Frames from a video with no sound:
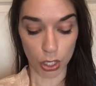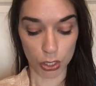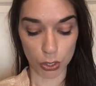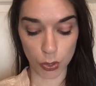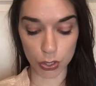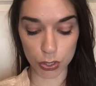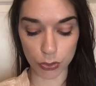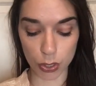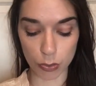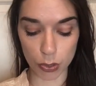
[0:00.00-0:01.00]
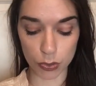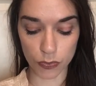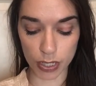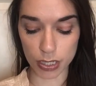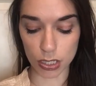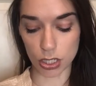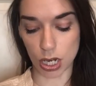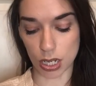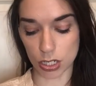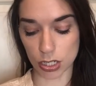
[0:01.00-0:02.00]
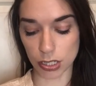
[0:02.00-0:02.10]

To undo your most recent change,